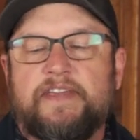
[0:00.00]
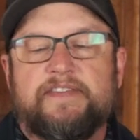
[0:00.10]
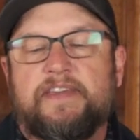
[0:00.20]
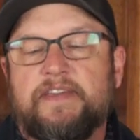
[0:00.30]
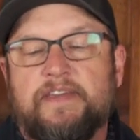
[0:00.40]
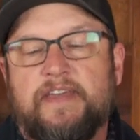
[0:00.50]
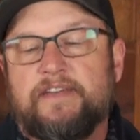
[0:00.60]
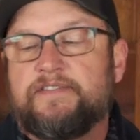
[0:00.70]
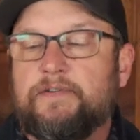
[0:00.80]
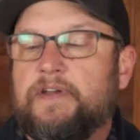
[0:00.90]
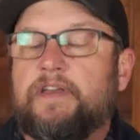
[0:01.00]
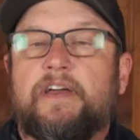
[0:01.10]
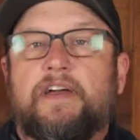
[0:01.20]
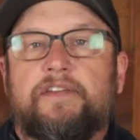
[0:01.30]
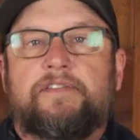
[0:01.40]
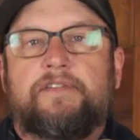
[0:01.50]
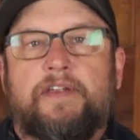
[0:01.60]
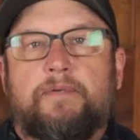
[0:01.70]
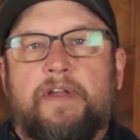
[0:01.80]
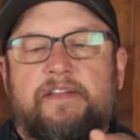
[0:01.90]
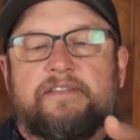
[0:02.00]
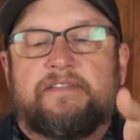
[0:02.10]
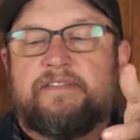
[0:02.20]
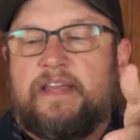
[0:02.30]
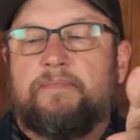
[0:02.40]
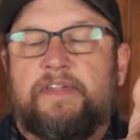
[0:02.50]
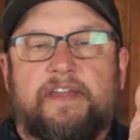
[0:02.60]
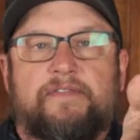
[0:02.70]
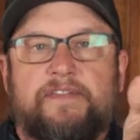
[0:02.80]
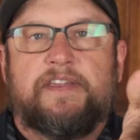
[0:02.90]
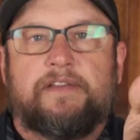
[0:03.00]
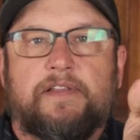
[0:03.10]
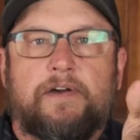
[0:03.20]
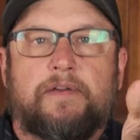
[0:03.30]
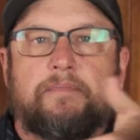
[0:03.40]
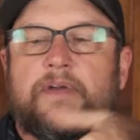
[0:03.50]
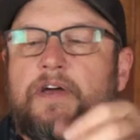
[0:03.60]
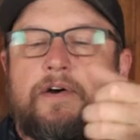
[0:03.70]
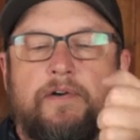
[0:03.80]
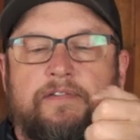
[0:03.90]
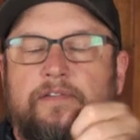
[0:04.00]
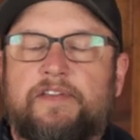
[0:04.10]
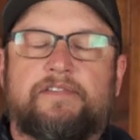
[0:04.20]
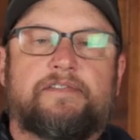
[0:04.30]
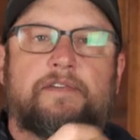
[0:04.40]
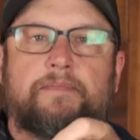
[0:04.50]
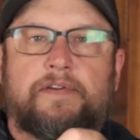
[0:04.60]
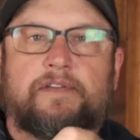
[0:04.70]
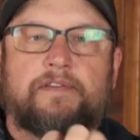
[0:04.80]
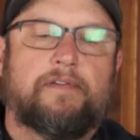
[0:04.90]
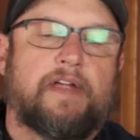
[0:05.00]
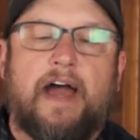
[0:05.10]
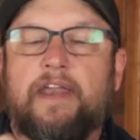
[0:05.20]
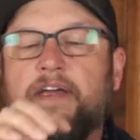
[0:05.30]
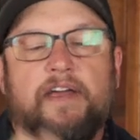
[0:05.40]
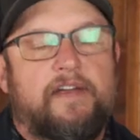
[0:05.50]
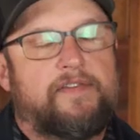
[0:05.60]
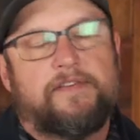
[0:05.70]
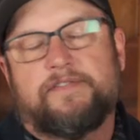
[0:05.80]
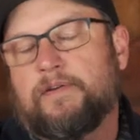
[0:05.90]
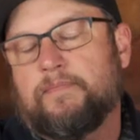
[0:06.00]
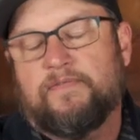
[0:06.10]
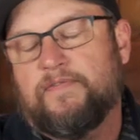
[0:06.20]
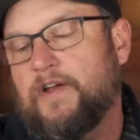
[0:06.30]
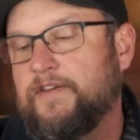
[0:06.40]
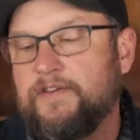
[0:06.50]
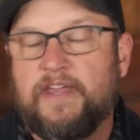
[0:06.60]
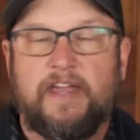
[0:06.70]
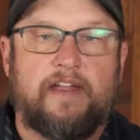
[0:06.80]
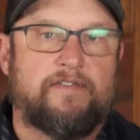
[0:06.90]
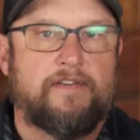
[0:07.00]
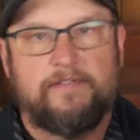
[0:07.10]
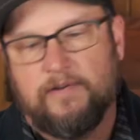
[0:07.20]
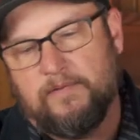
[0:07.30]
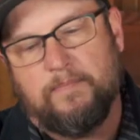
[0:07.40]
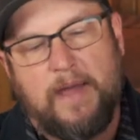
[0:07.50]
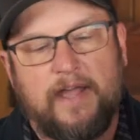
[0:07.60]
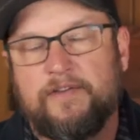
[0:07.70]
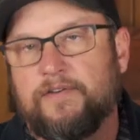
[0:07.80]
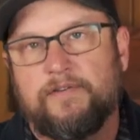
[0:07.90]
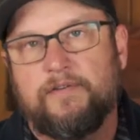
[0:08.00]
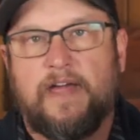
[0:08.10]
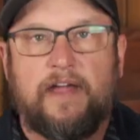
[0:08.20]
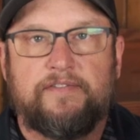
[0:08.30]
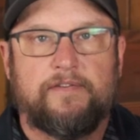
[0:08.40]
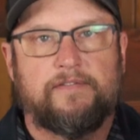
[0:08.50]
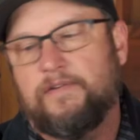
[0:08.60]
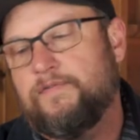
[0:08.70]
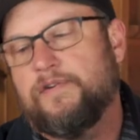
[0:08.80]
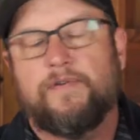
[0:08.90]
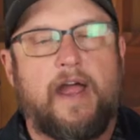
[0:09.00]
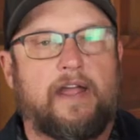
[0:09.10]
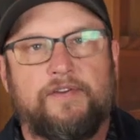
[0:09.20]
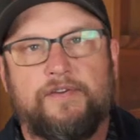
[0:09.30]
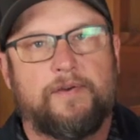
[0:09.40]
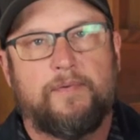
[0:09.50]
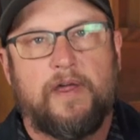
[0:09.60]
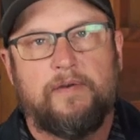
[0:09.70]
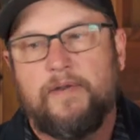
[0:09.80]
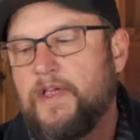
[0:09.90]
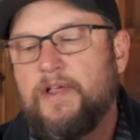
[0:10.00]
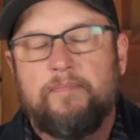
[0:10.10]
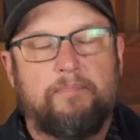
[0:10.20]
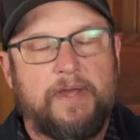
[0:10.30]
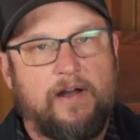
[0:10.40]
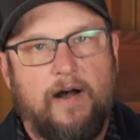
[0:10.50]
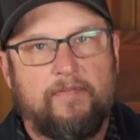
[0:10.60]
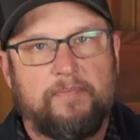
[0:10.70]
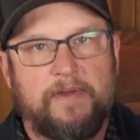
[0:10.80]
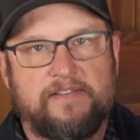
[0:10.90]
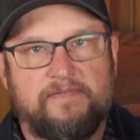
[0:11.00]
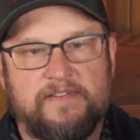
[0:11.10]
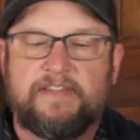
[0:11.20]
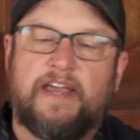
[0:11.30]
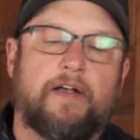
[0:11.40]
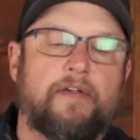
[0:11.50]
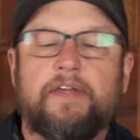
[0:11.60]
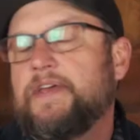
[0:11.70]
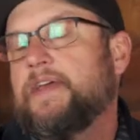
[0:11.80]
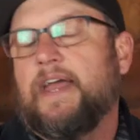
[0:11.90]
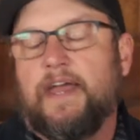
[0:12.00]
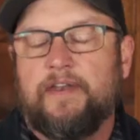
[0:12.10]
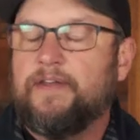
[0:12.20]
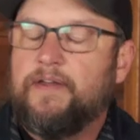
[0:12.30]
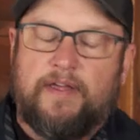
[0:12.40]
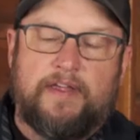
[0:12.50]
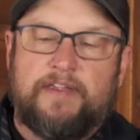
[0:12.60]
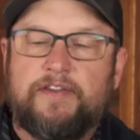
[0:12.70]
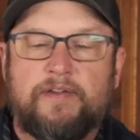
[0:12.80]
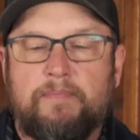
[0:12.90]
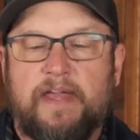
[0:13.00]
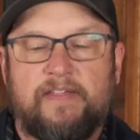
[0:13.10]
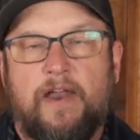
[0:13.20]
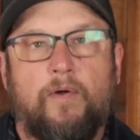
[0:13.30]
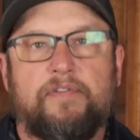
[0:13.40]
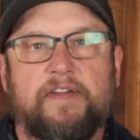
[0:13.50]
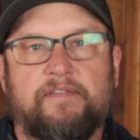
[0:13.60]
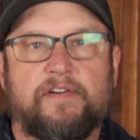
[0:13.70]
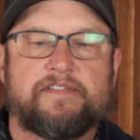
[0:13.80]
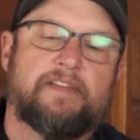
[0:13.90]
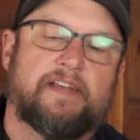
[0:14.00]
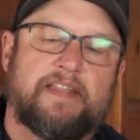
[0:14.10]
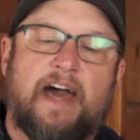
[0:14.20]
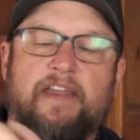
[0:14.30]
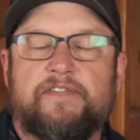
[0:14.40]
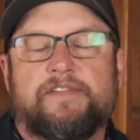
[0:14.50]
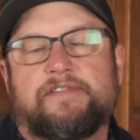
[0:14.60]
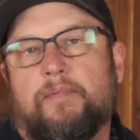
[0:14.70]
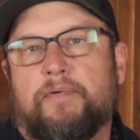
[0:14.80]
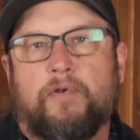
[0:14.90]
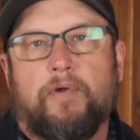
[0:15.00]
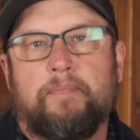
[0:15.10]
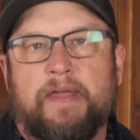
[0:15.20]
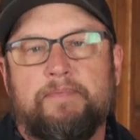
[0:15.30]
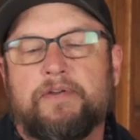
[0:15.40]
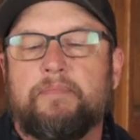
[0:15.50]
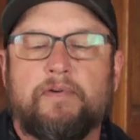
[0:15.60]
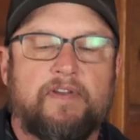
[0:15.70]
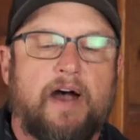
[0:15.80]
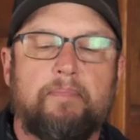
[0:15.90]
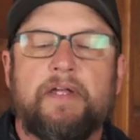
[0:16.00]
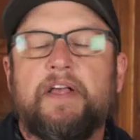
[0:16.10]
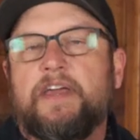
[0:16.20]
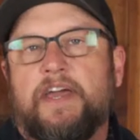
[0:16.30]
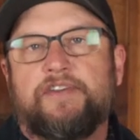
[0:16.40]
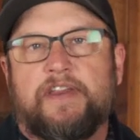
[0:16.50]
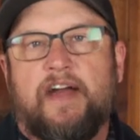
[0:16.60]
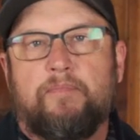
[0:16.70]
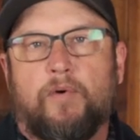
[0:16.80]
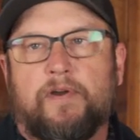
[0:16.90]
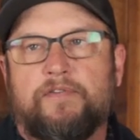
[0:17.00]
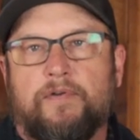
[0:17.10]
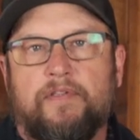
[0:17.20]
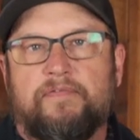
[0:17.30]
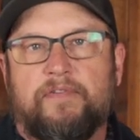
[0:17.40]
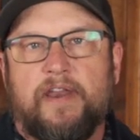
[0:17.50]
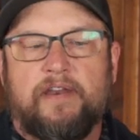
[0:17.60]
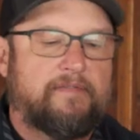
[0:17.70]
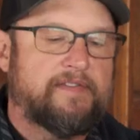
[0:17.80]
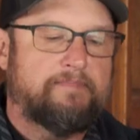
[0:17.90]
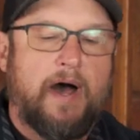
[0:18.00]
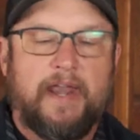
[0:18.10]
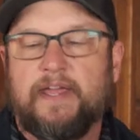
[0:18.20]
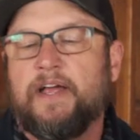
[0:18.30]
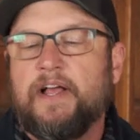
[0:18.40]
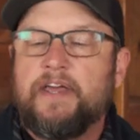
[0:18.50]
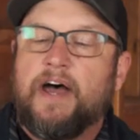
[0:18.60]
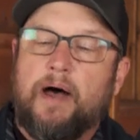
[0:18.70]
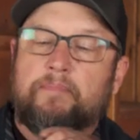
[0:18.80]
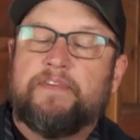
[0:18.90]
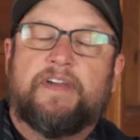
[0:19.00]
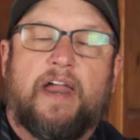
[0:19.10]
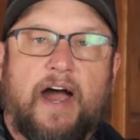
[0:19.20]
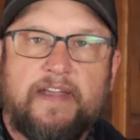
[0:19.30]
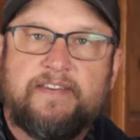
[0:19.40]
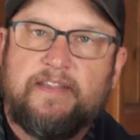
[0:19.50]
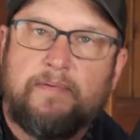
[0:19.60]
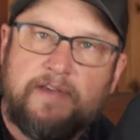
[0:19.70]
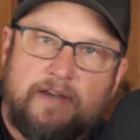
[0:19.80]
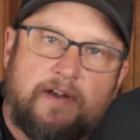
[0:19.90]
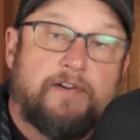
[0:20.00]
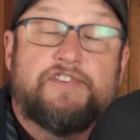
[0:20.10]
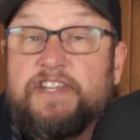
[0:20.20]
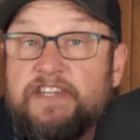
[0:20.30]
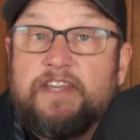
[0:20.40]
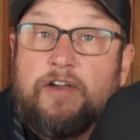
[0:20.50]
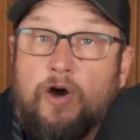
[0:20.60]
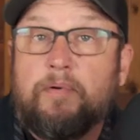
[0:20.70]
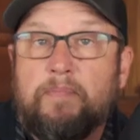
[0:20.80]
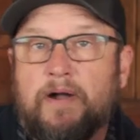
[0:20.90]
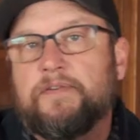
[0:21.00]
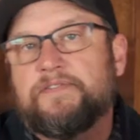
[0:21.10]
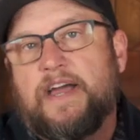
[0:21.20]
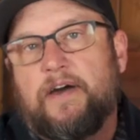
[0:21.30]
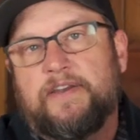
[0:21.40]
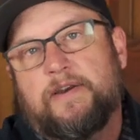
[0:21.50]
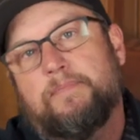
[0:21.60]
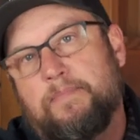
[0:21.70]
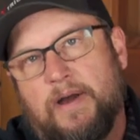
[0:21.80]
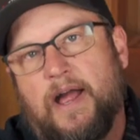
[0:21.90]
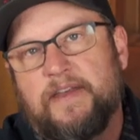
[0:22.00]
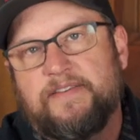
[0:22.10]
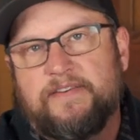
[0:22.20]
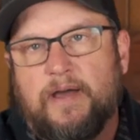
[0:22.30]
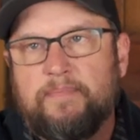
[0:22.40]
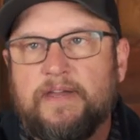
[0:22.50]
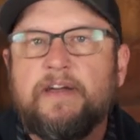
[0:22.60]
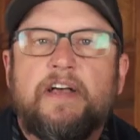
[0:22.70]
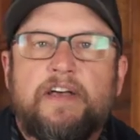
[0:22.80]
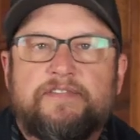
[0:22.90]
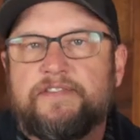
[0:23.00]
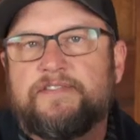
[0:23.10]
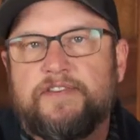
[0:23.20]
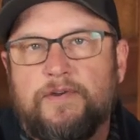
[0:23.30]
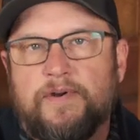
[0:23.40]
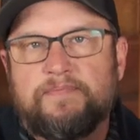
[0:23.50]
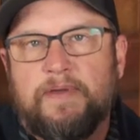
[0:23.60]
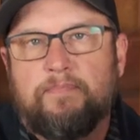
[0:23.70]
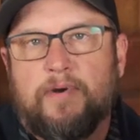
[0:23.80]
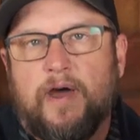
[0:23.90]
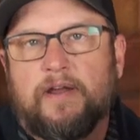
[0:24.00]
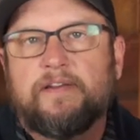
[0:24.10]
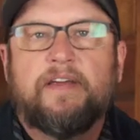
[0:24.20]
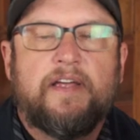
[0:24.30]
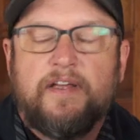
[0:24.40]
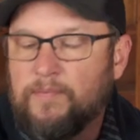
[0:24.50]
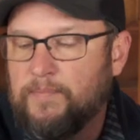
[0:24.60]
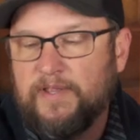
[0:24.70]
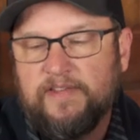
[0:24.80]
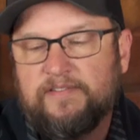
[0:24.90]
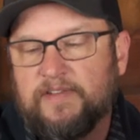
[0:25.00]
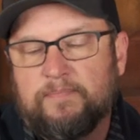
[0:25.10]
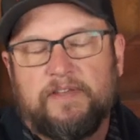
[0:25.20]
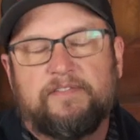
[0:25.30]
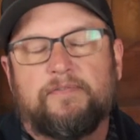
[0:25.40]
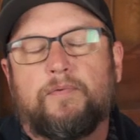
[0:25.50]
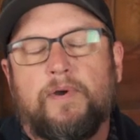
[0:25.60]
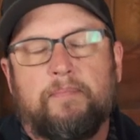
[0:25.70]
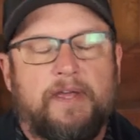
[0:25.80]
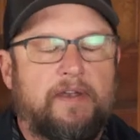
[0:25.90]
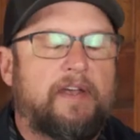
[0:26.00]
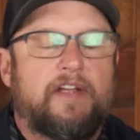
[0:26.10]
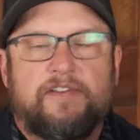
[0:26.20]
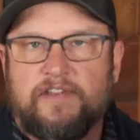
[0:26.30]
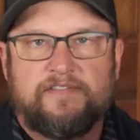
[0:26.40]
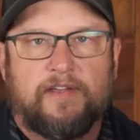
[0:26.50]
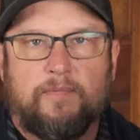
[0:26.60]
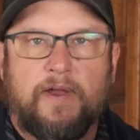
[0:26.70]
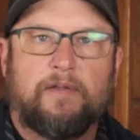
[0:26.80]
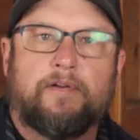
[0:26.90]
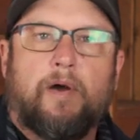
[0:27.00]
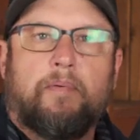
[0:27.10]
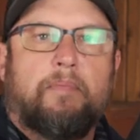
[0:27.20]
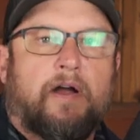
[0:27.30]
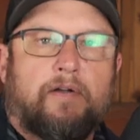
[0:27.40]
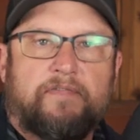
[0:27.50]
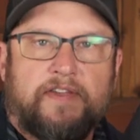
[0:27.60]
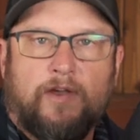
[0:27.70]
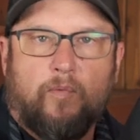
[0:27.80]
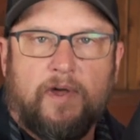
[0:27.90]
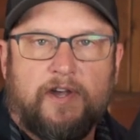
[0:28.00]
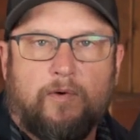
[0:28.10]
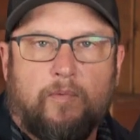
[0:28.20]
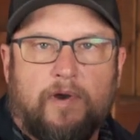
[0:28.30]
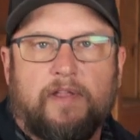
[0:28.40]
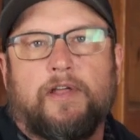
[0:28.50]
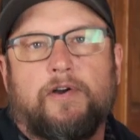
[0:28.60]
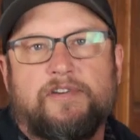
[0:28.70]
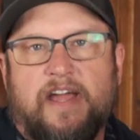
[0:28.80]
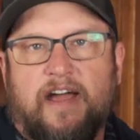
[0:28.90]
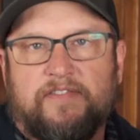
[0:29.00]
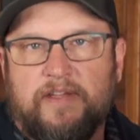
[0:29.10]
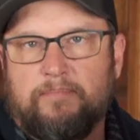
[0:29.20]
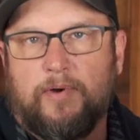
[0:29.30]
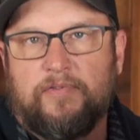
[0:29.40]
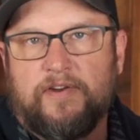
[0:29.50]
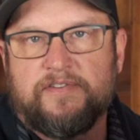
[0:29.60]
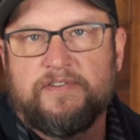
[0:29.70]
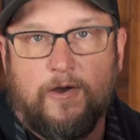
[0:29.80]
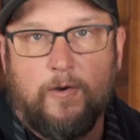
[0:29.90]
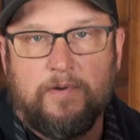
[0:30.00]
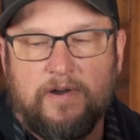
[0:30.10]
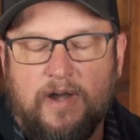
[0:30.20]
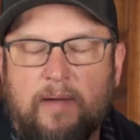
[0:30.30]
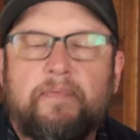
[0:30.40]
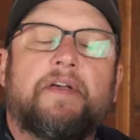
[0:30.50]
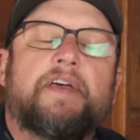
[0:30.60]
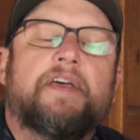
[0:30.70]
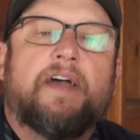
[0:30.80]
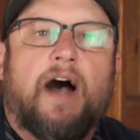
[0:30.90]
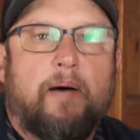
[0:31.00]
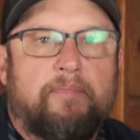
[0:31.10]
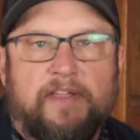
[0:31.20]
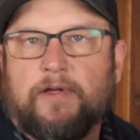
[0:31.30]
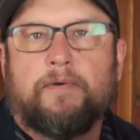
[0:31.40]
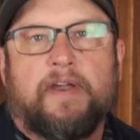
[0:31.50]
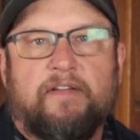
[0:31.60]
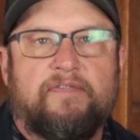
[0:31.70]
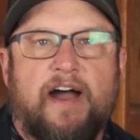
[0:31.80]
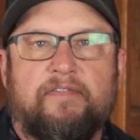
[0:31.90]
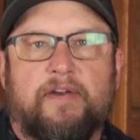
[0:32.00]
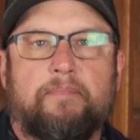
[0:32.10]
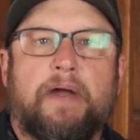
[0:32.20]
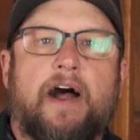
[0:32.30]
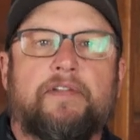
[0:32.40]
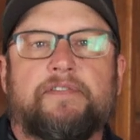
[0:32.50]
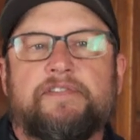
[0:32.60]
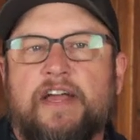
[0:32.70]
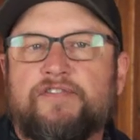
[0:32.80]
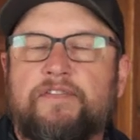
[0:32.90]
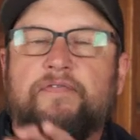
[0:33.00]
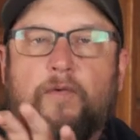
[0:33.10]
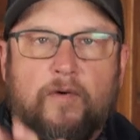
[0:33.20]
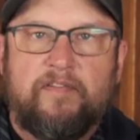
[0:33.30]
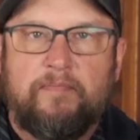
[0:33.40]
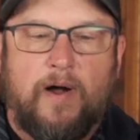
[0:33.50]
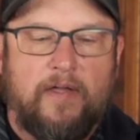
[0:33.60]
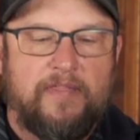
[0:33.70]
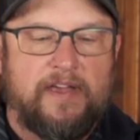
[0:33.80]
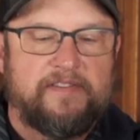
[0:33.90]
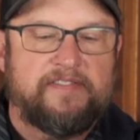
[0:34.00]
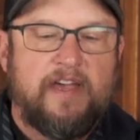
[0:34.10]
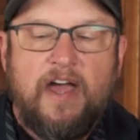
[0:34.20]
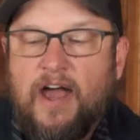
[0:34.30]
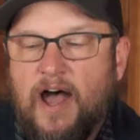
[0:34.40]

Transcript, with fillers: easy get to it 2D rings, same thing. need to load them, hook two leashes to them, you can do that. If you use hook in the front, you can. If you use hook in the back, you can do that too. So if you're tracking, you can run it off the base of his tail and you can make that whole thing function like that if you're just on patrol bam you can move it up and you can have more control of the front end of his body um, you've got itw or gt cobra buckles down here made by itw so this is a us made product really slick piece of equipment just like a regular cobra buckle if you hit one ear it won't unload you have to hit both ears to open it up um, they load rate at 500 pounds. There's actually four of them on this.